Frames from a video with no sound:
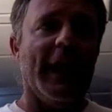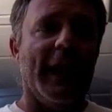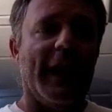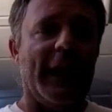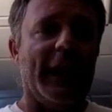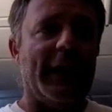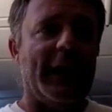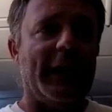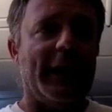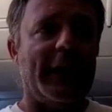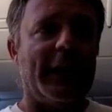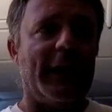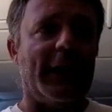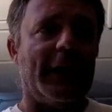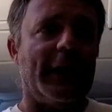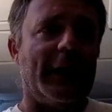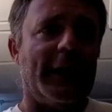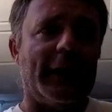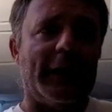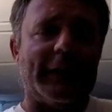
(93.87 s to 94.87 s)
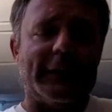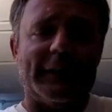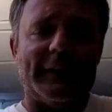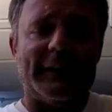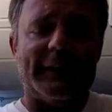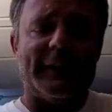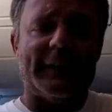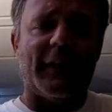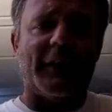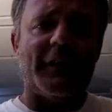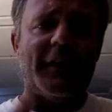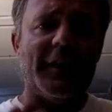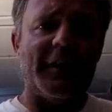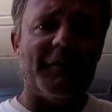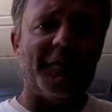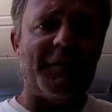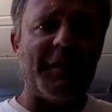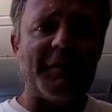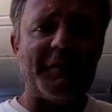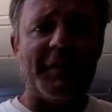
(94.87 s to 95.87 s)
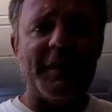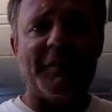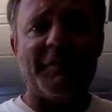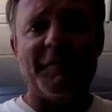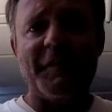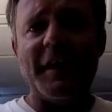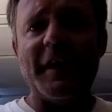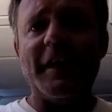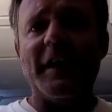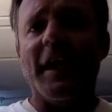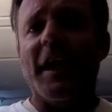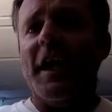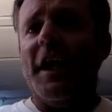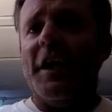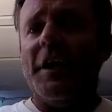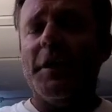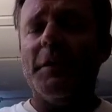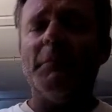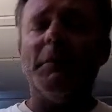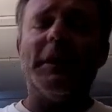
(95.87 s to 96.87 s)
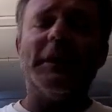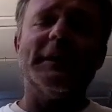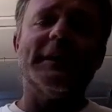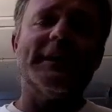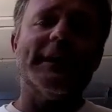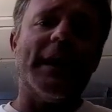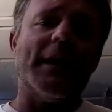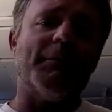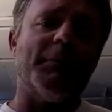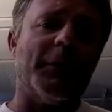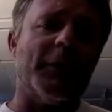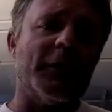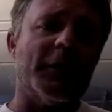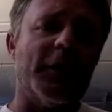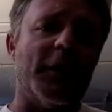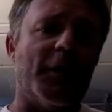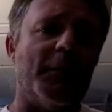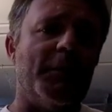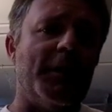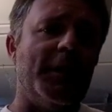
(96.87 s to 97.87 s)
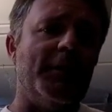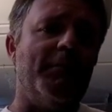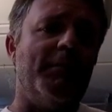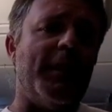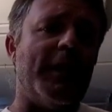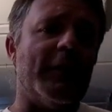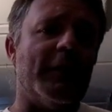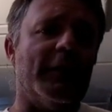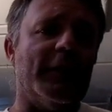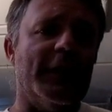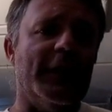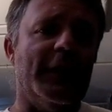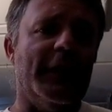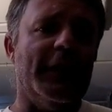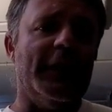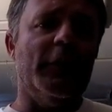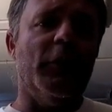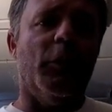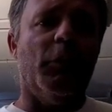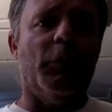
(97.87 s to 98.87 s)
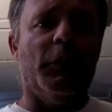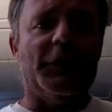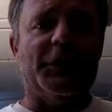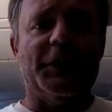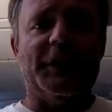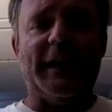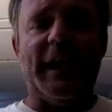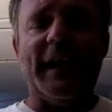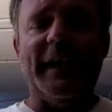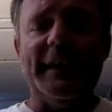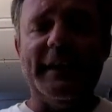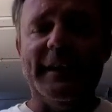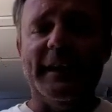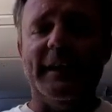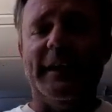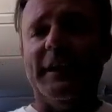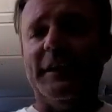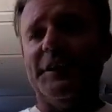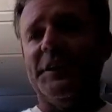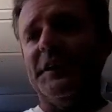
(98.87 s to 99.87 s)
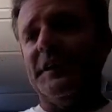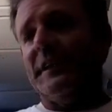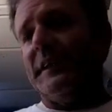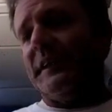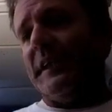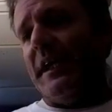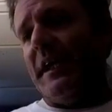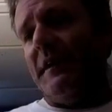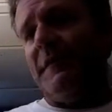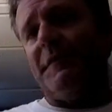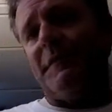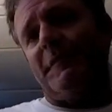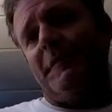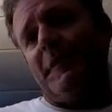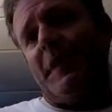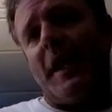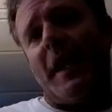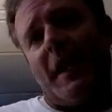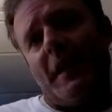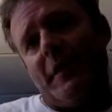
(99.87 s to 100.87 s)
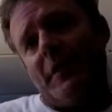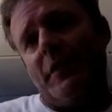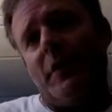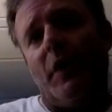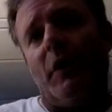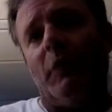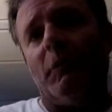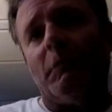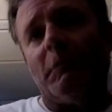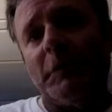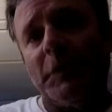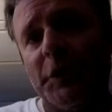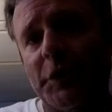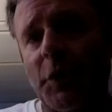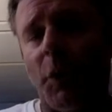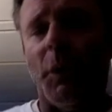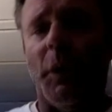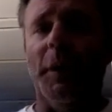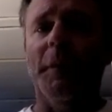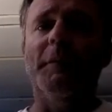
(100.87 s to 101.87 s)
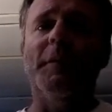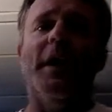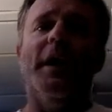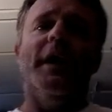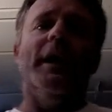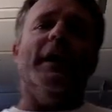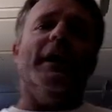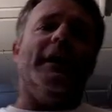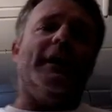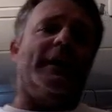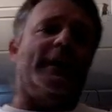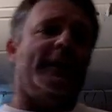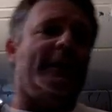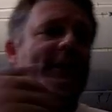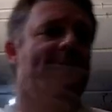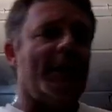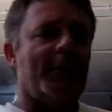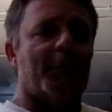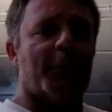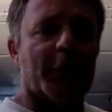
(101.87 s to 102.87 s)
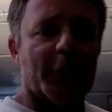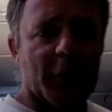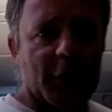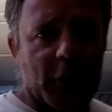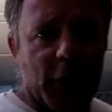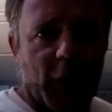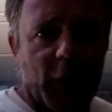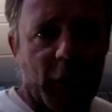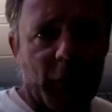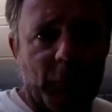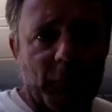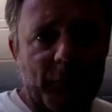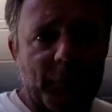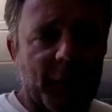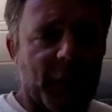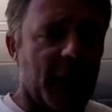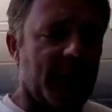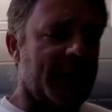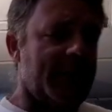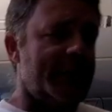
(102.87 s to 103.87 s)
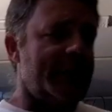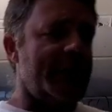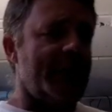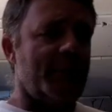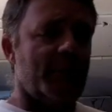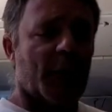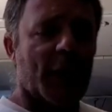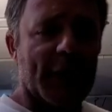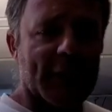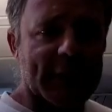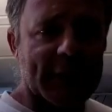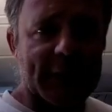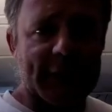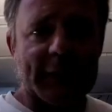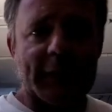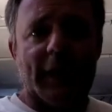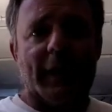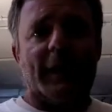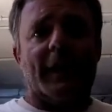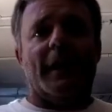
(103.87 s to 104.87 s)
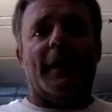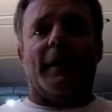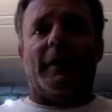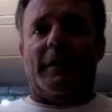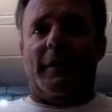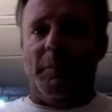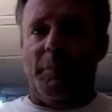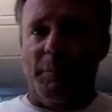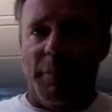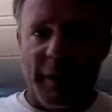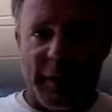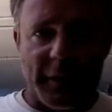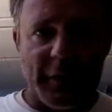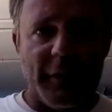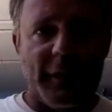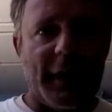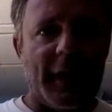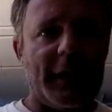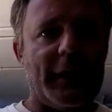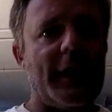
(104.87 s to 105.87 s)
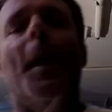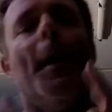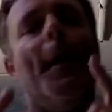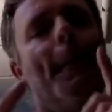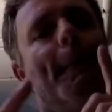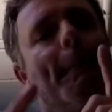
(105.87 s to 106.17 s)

in uh, 30 to 50 feet, your mutton snapper are going to be barely legal, which is 18 inches, if not, you know, short. Deeper you go on the deep wrecks, the bigger they get.